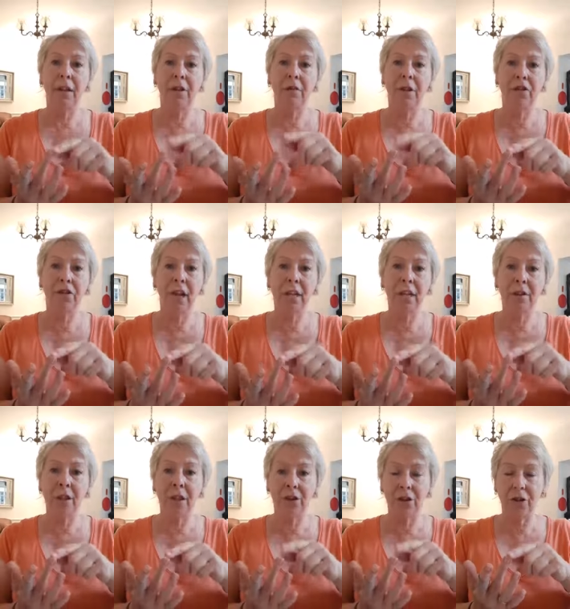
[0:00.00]
the
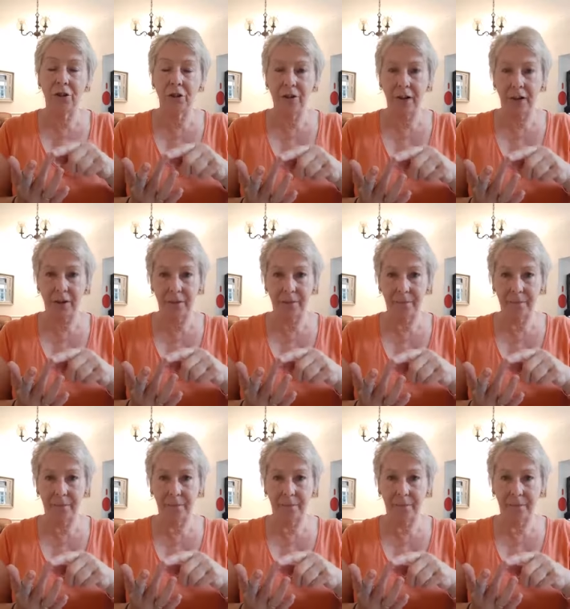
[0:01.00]
regeneration trigger
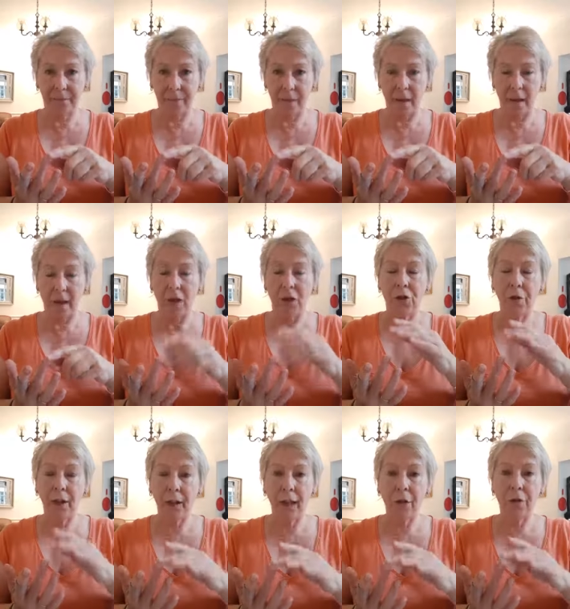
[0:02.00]
to
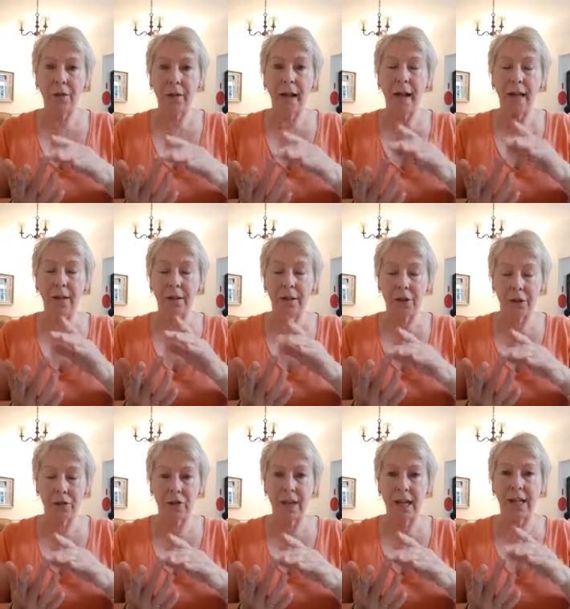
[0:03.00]
allow that
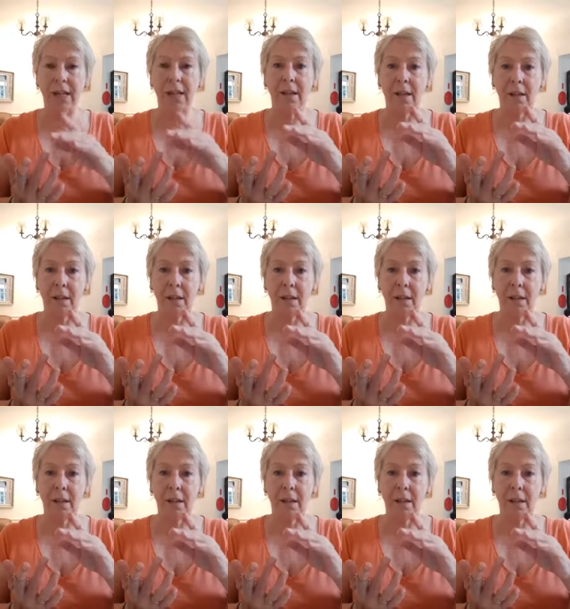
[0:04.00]
stress